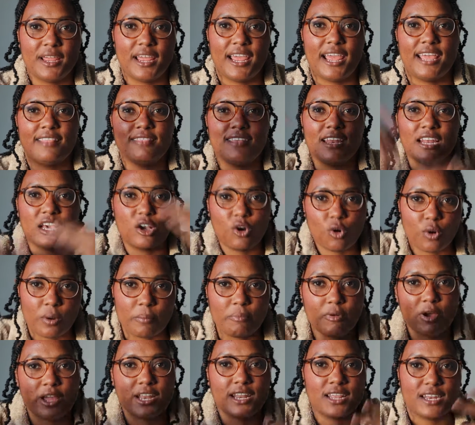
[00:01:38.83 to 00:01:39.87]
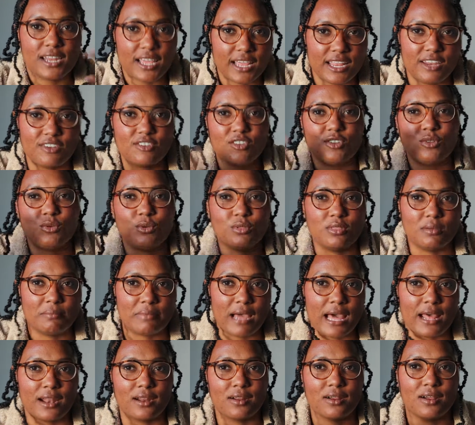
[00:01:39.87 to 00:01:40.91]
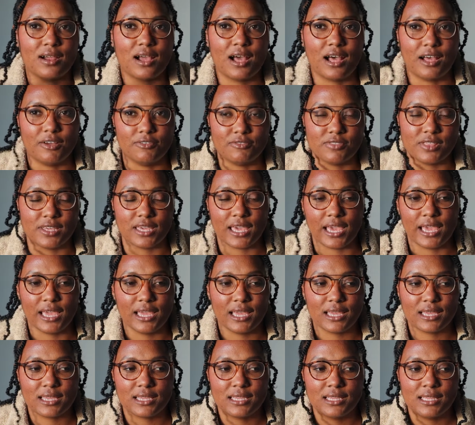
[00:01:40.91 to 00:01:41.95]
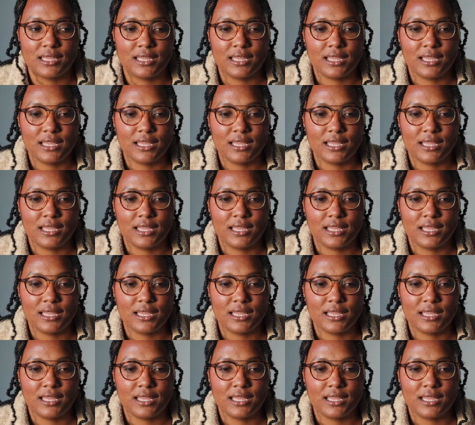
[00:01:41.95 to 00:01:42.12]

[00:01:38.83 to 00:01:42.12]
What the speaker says: and then incorporated into the batter of the cake.